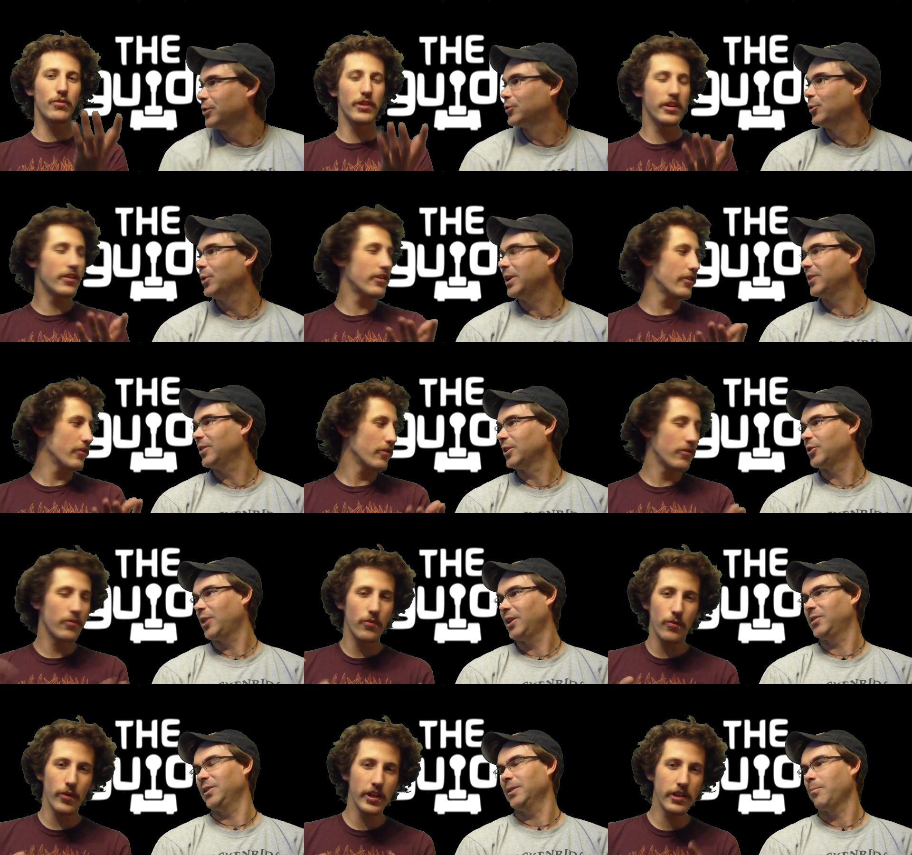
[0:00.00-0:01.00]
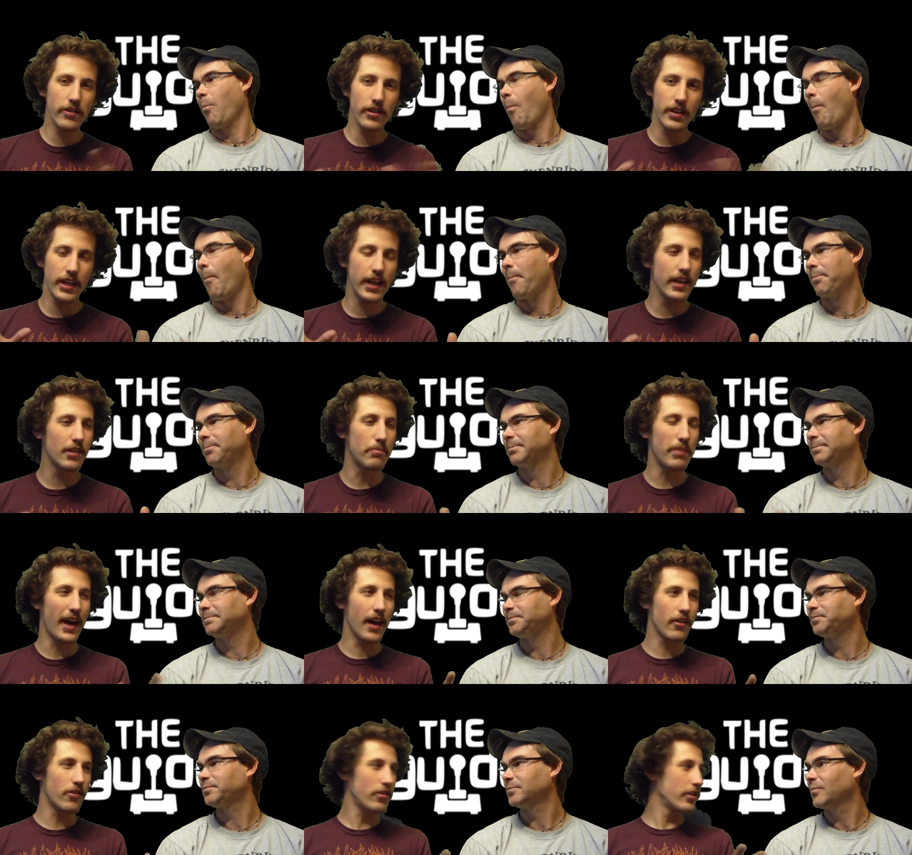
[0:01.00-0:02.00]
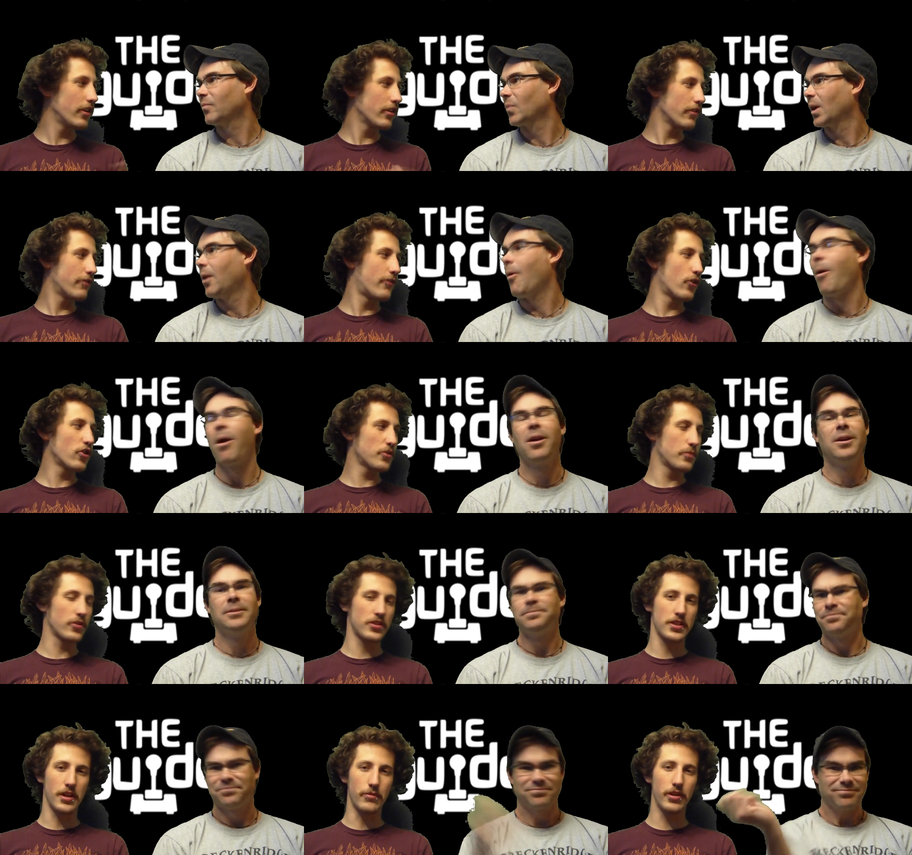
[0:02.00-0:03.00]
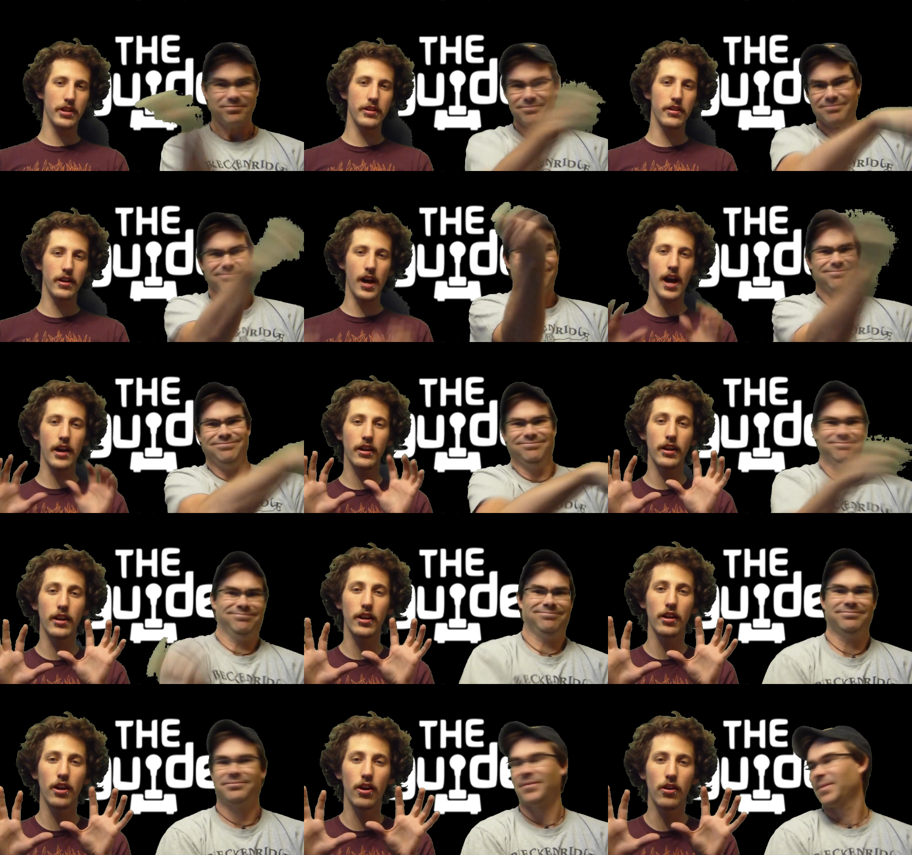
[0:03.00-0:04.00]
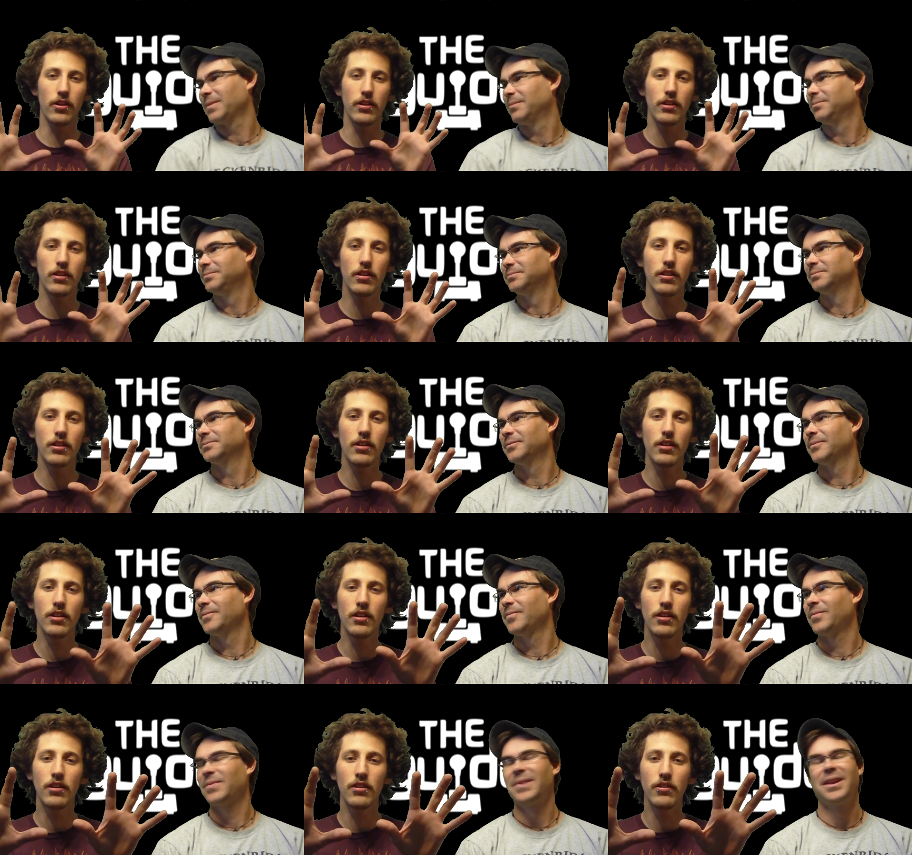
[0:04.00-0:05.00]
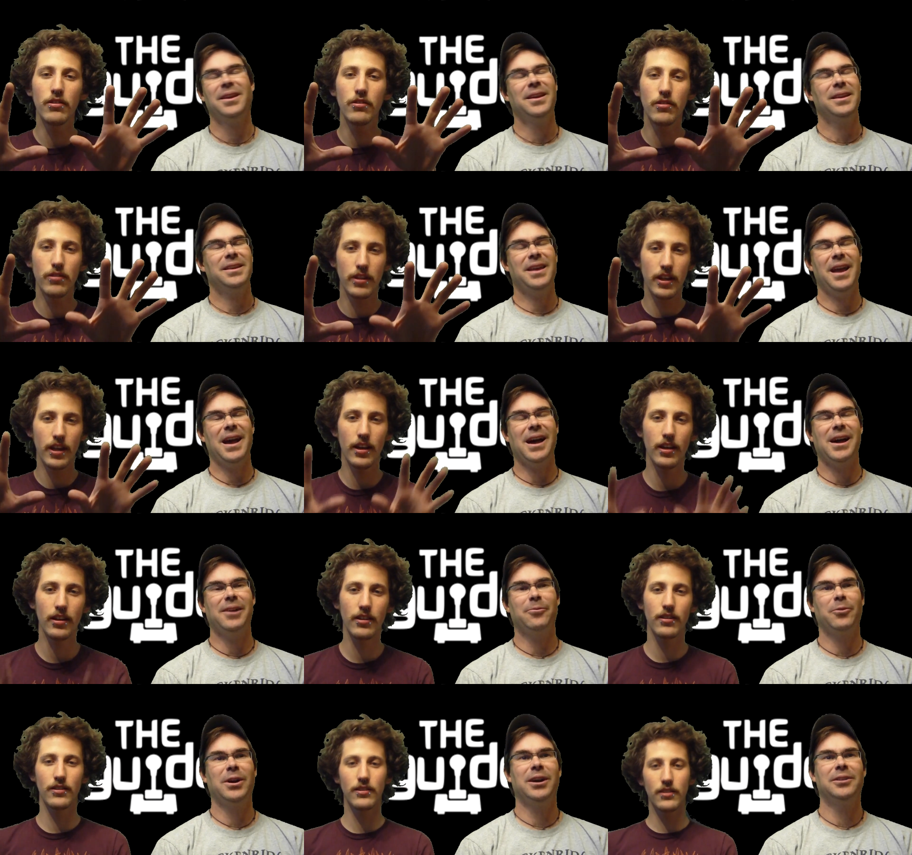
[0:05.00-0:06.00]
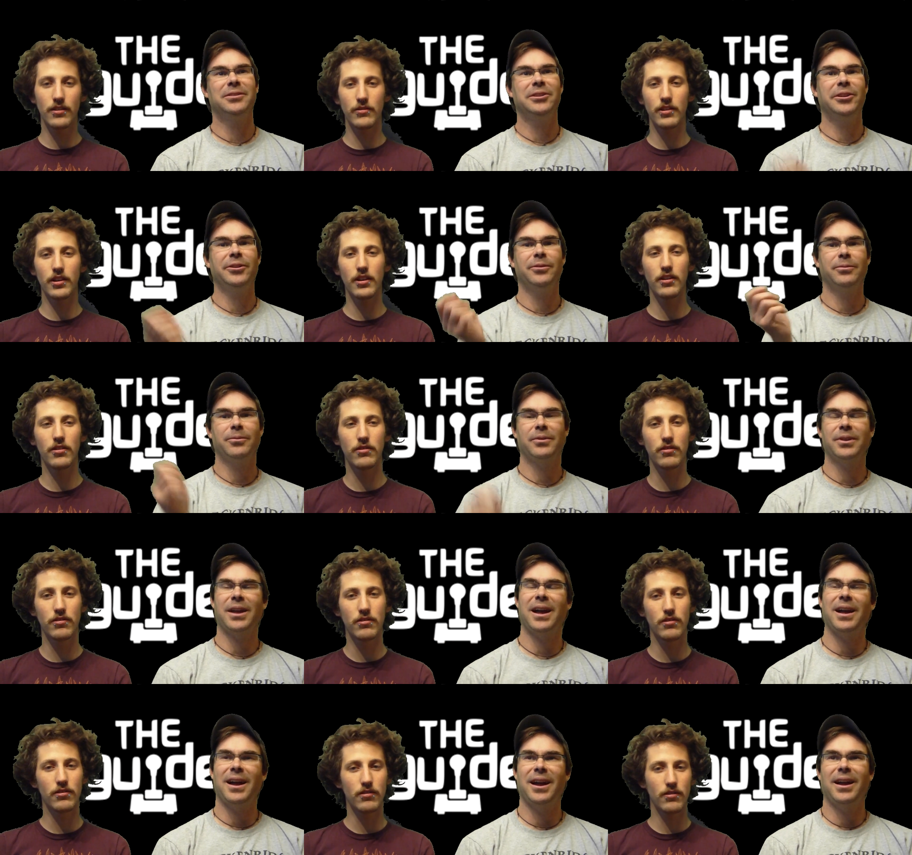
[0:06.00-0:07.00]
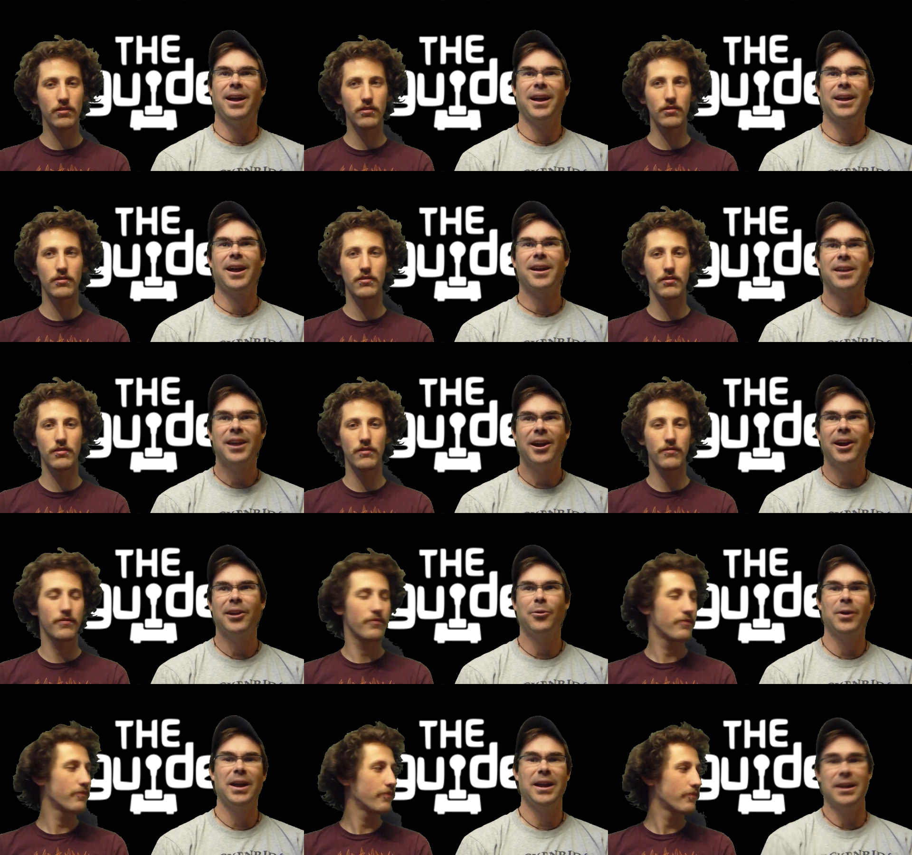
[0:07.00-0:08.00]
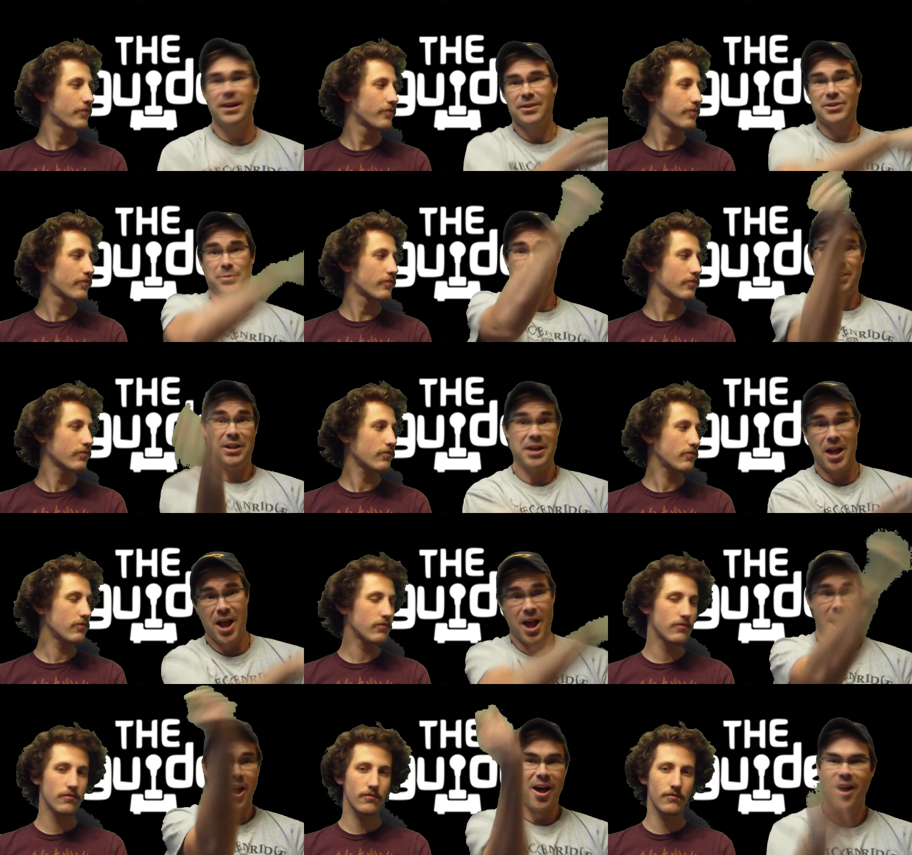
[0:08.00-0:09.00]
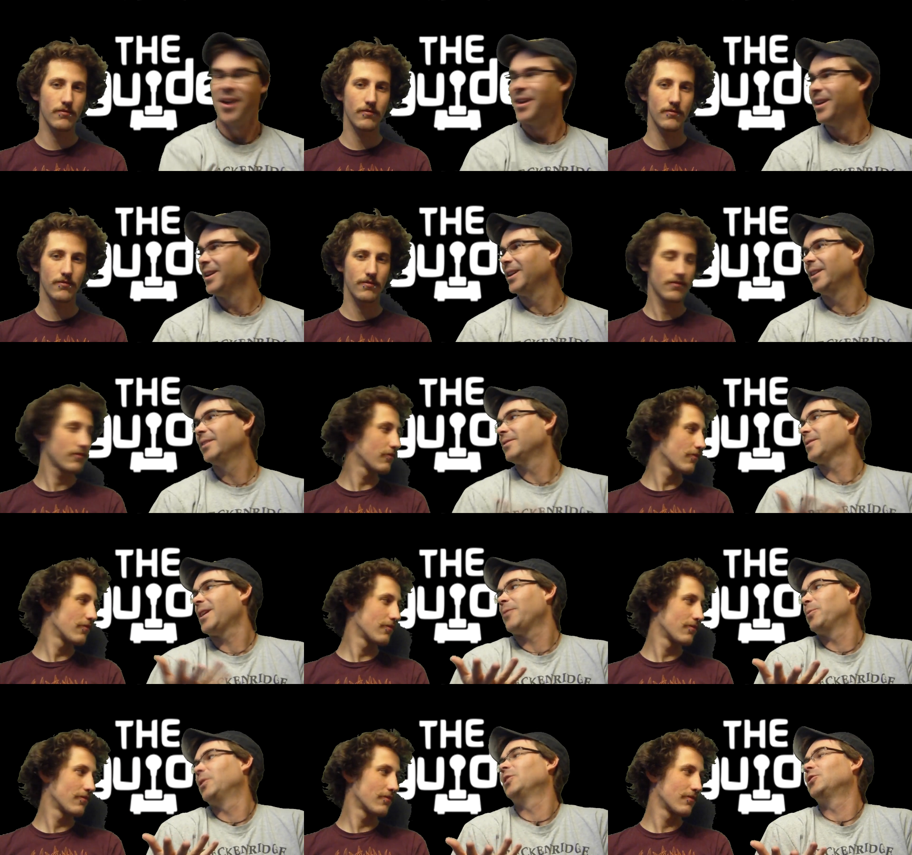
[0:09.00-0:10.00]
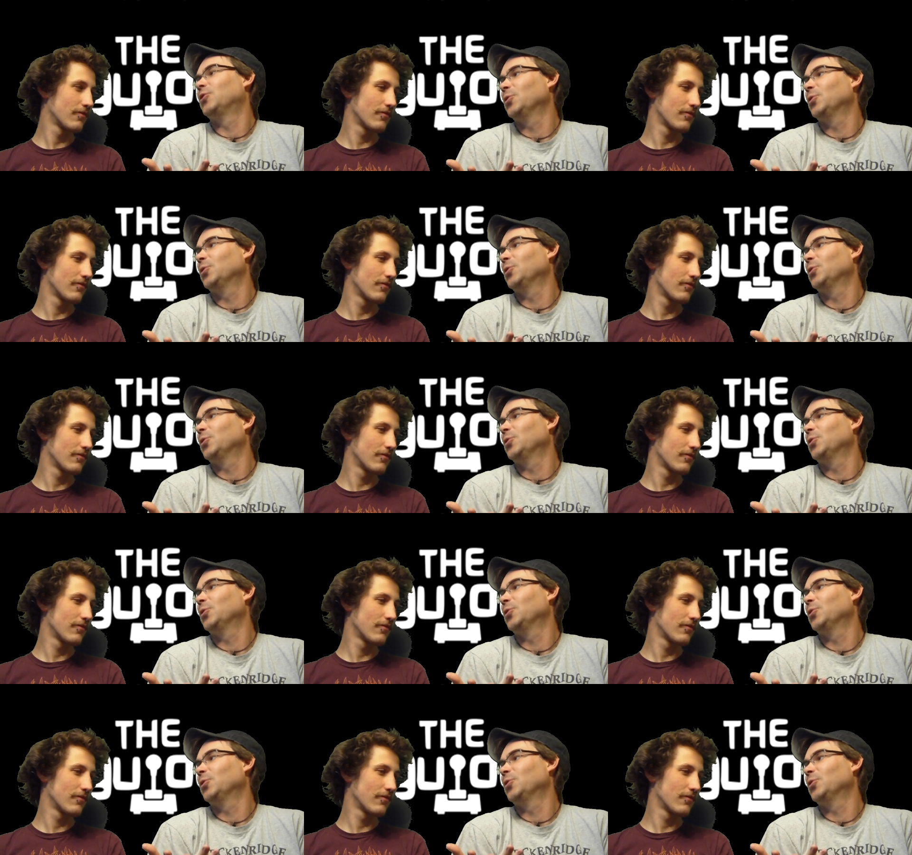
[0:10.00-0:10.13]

Speaker 1: you're when doing you're anything crazy. when you're in the heat of battle and you're gonna force push someone, you're not gonna go.
Speaker 2: Uh, Oh, yeah, well, you know, I, I got carried away and I'd just be like, oh, and not really